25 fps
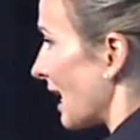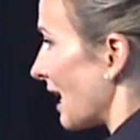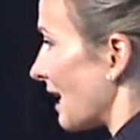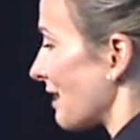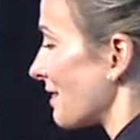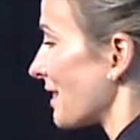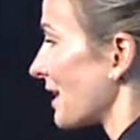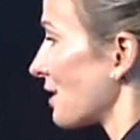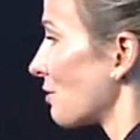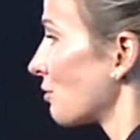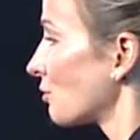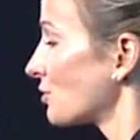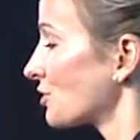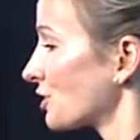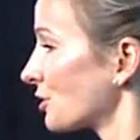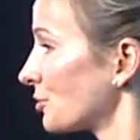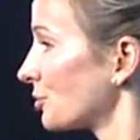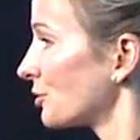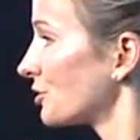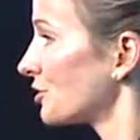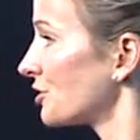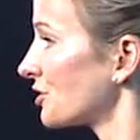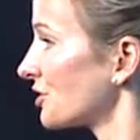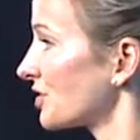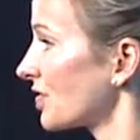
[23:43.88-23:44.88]
They also
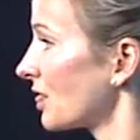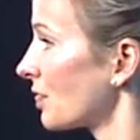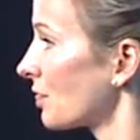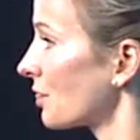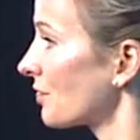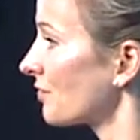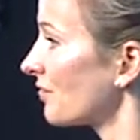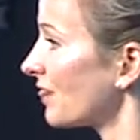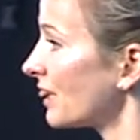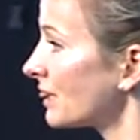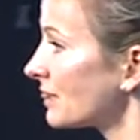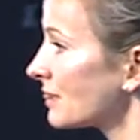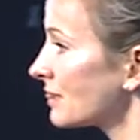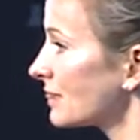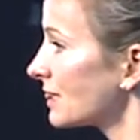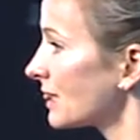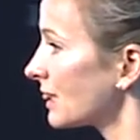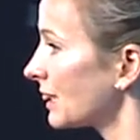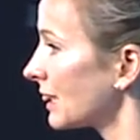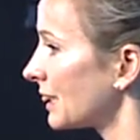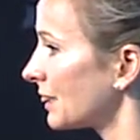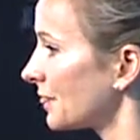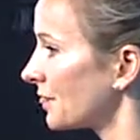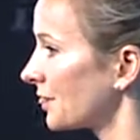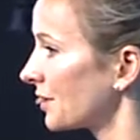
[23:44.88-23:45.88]
produce a lot of
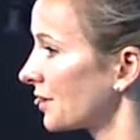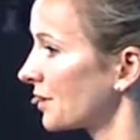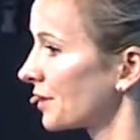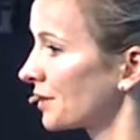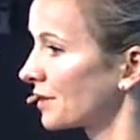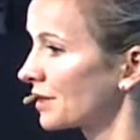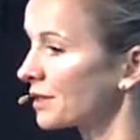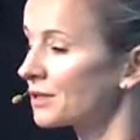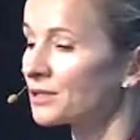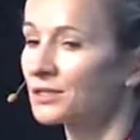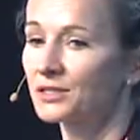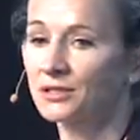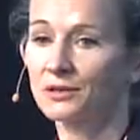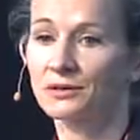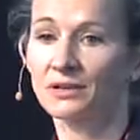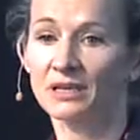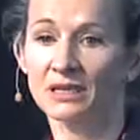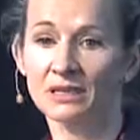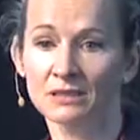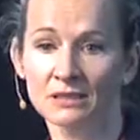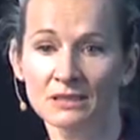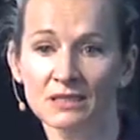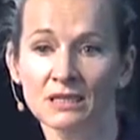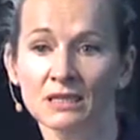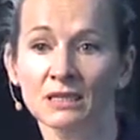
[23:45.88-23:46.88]
insulin. So
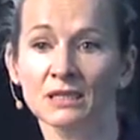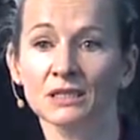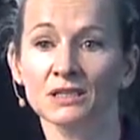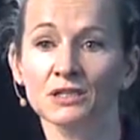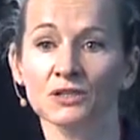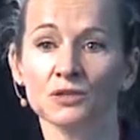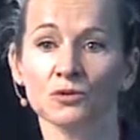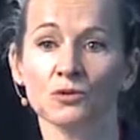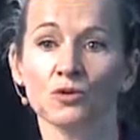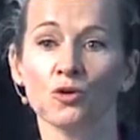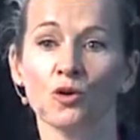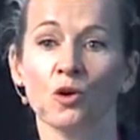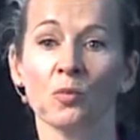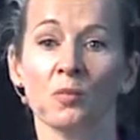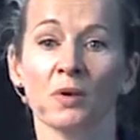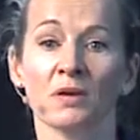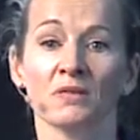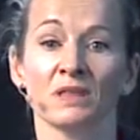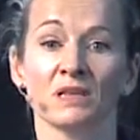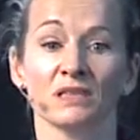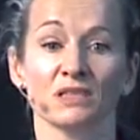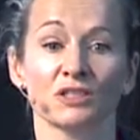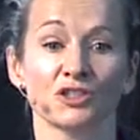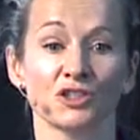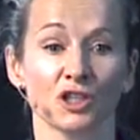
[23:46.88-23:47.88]
insulin is a hormone
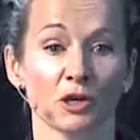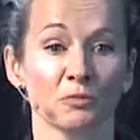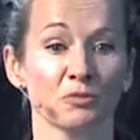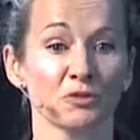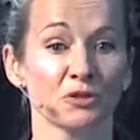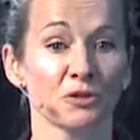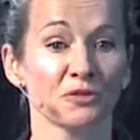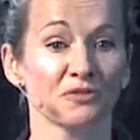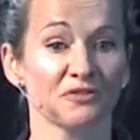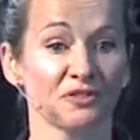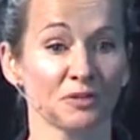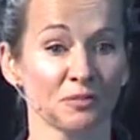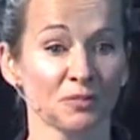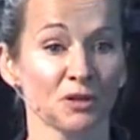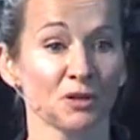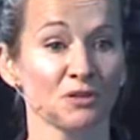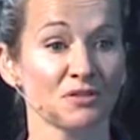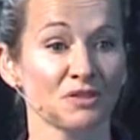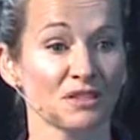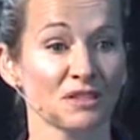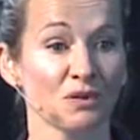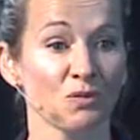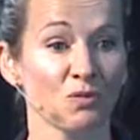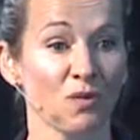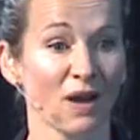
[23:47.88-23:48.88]
that stops you from
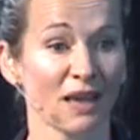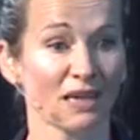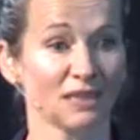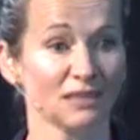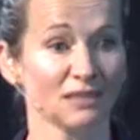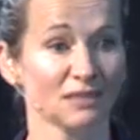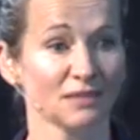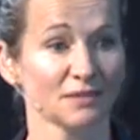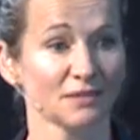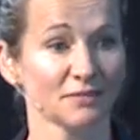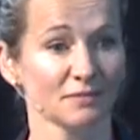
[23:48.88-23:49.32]
losing weight.